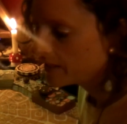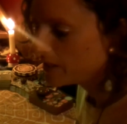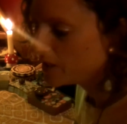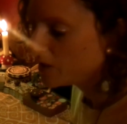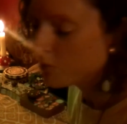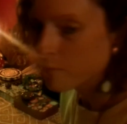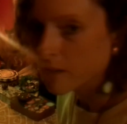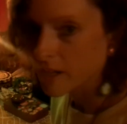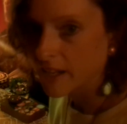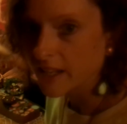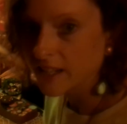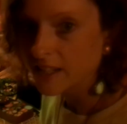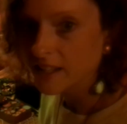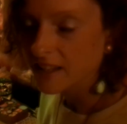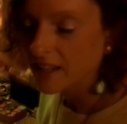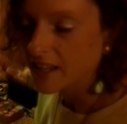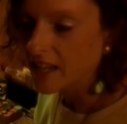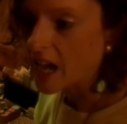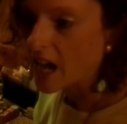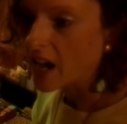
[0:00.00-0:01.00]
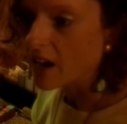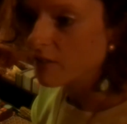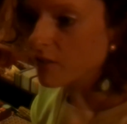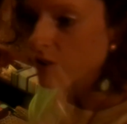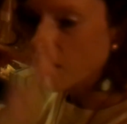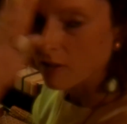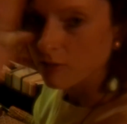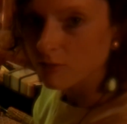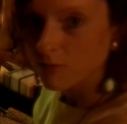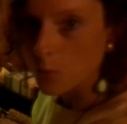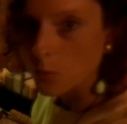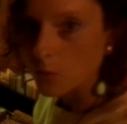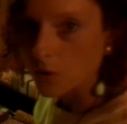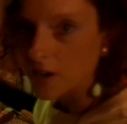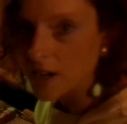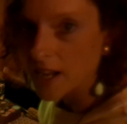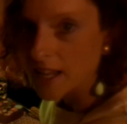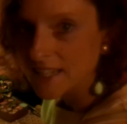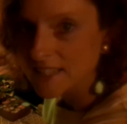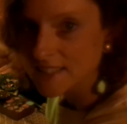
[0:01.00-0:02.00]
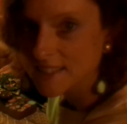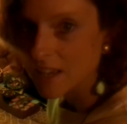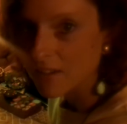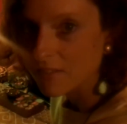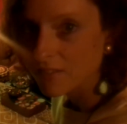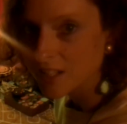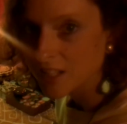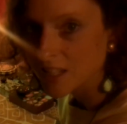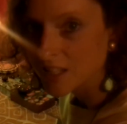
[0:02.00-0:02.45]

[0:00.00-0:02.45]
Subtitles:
You might have a 4 and a 7